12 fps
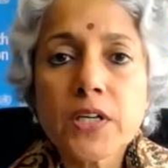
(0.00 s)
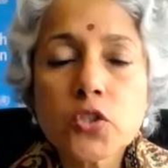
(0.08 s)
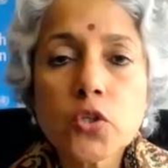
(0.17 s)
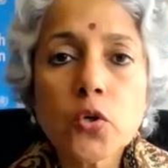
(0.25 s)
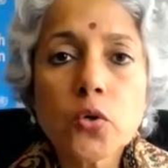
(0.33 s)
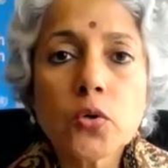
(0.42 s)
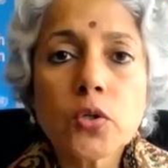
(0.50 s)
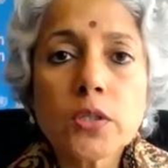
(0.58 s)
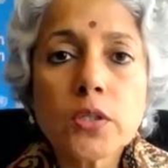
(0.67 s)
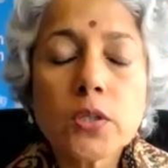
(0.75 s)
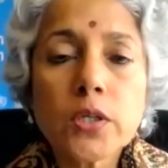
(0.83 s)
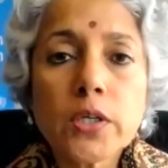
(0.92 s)
So
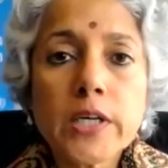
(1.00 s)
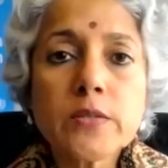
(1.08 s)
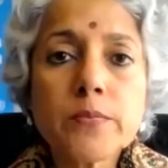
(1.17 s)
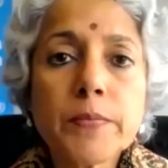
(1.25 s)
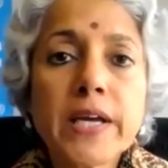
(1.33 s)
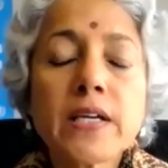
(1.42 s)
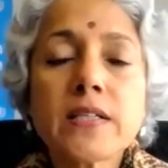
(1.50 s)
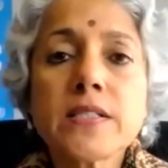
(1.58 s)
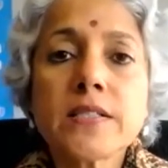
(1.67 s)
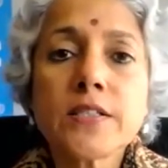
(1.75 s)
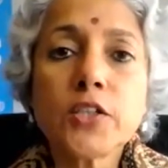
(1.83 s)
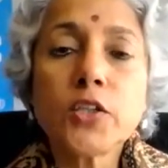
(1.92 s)
it
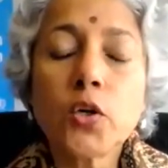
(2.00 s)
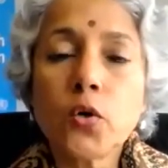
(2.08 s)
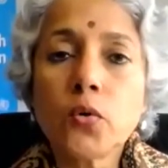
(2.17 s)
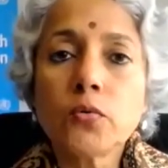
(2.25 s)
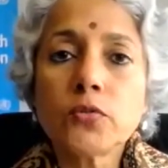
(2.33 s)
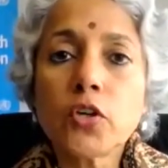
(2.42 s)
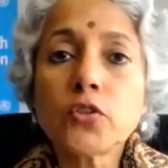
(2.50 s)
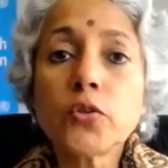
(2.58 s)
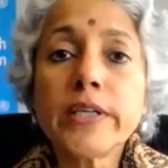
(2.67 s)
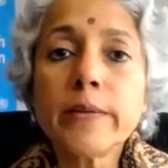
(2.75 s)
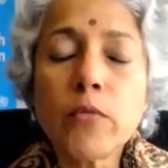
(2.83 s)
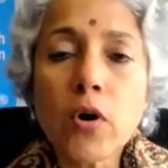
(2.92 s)
makes, you know, not
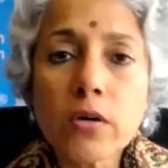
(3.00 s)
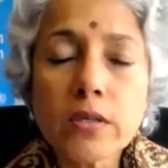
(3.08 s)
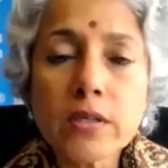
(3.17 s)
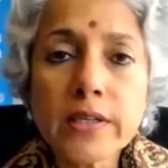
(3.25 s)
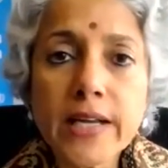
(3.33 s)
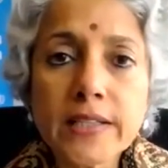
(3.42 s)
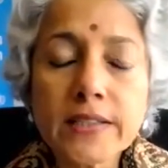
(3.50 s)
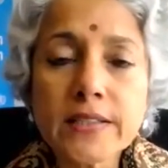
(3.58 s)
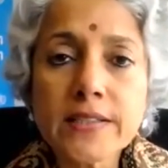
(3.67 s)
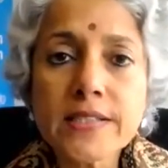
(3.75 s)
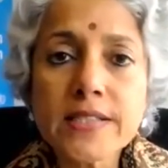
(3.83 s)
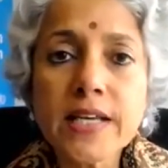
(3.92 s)
only moral and
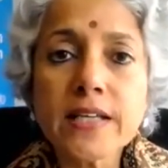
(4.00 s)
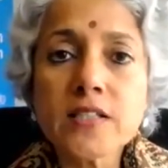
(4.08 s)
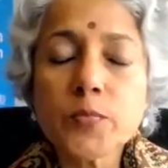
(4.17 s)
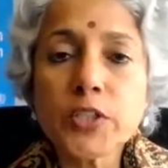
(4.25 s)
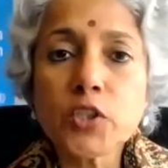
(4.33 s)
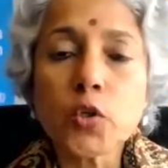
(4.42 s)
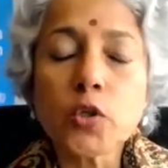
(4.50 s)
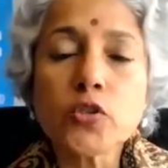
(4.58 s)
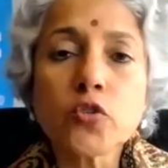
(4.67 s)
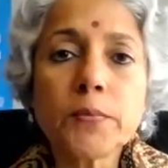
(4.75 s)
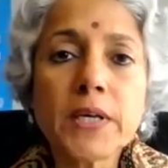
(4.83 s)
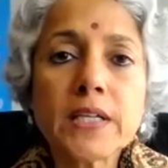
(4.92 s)
ethical sense, but it
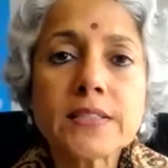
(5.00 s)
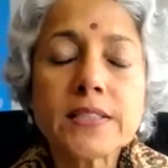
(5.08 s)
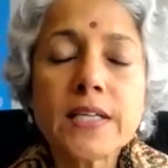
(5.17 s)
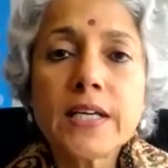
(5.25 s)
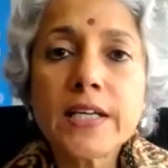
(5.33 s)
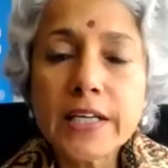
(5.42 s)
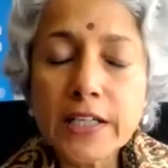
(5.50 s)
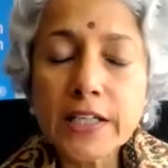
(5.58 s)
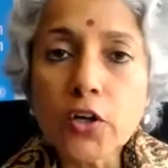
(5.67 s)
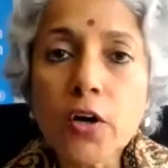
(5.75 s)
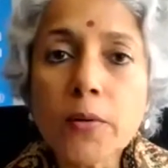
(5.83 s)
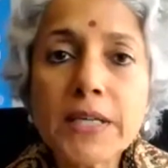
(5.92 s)
also makes
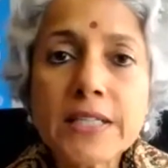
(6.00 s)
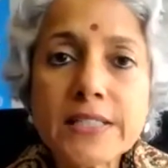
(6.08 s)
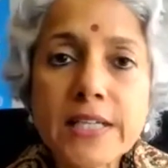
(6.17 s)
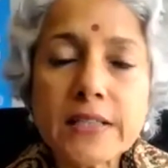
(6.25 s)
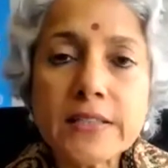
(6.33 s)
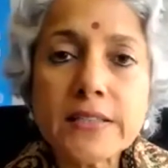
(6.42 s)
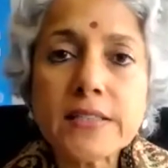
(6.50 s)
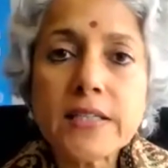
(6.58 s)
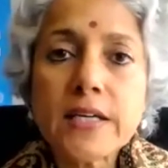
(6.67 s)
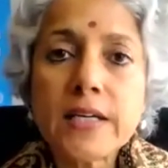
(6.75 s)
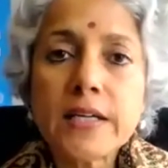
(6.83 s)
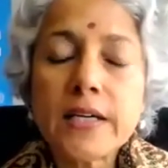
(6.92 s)
economic sense.
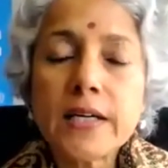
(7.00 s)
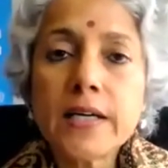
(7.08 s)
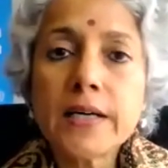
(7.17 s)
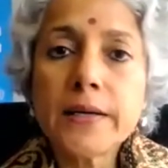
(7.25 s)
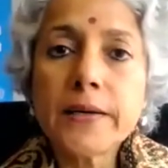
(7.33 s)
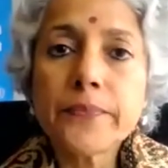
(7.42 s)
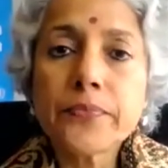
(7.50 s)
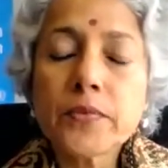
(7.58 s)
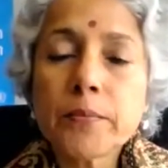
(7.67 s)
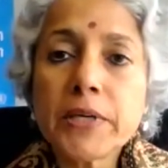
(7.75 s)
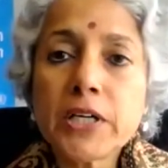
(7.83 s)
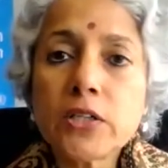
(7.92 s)

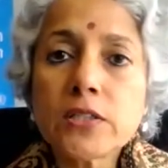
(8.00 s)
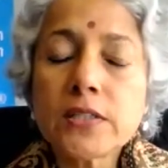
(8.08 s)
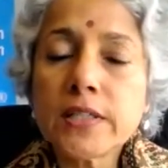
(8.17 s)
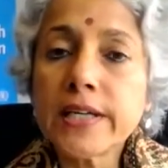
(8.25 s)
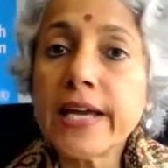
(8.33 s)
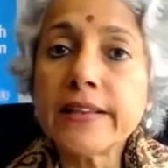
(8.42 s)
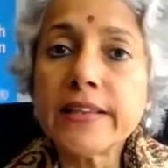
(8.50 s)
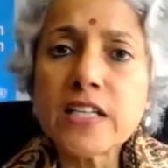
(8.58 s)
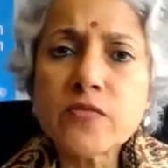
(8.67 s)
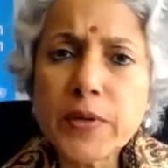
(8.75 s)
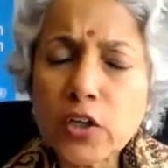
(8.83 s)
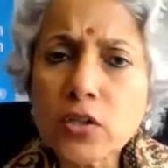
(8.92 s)
Because again,
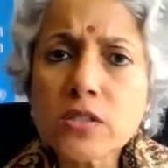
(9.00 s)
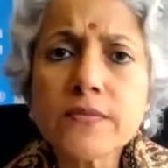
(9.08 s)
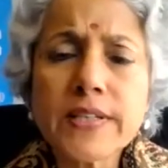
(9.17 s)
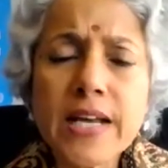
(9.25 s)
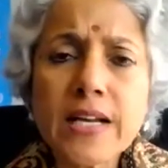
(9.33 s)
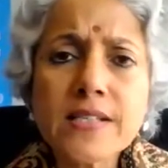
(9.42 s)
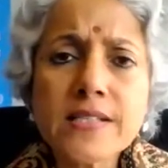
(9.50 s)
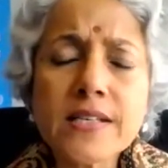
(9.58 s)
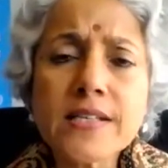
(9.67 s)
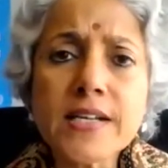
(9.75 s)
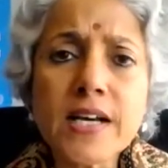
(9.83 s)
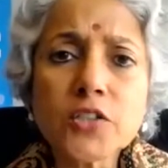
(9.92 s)
there's been lots of
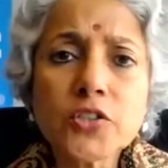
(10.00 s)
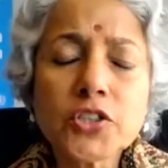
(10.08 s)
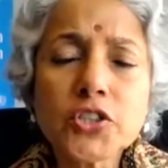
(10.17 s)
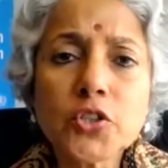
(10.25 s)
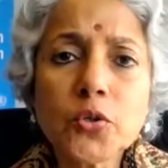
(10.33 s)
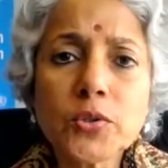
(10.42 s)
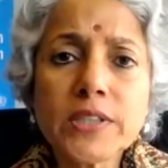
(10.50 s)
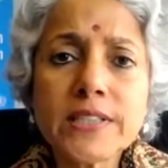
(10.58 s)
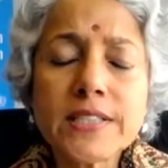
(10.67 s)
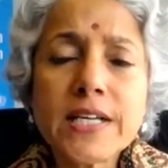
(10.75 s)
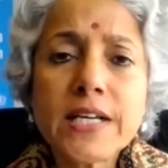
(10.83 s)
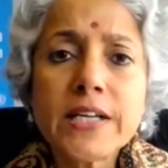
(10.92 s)
analyses done to show
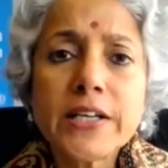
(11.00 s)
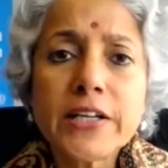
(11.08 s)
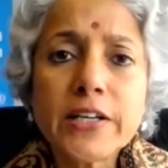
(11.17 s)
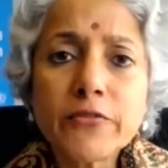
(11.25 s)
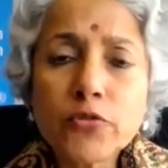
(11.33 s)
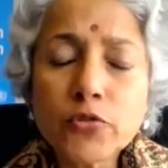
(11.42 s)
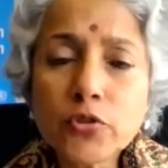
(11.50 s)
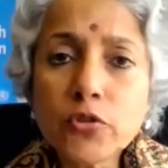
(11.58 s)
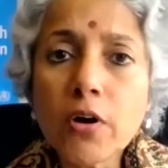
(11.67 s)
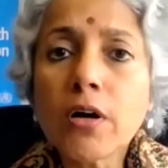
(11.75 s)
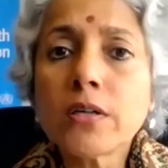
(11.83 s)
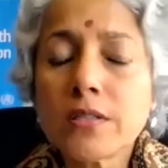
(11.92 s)
that if you do
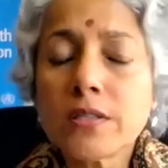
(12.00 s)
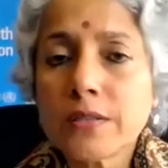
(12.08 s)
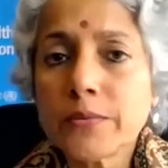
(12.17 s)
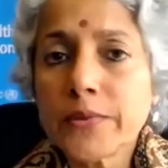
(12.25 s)
not